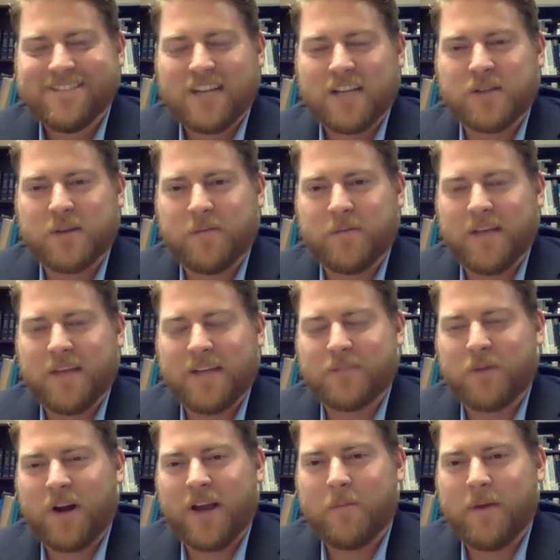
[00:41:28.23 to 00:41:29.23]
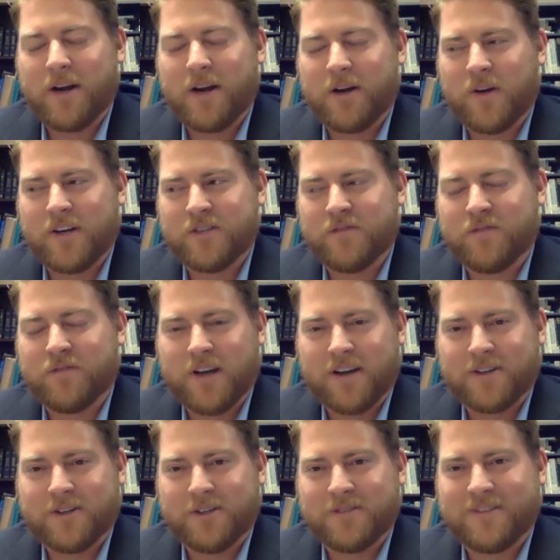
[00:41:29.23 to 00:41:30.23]
that's probably a better question for
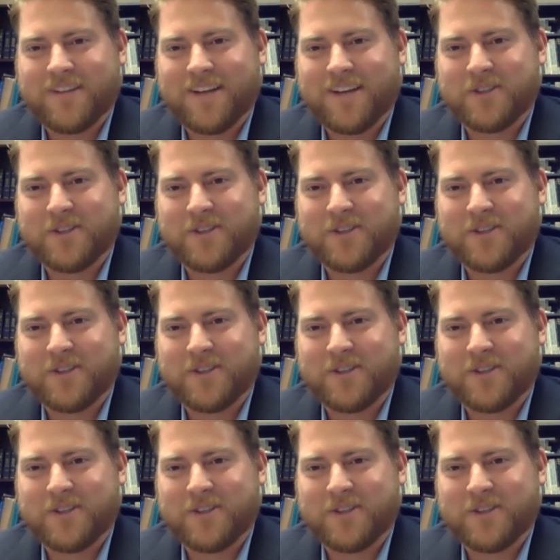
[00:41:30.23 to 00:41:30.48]
Dr.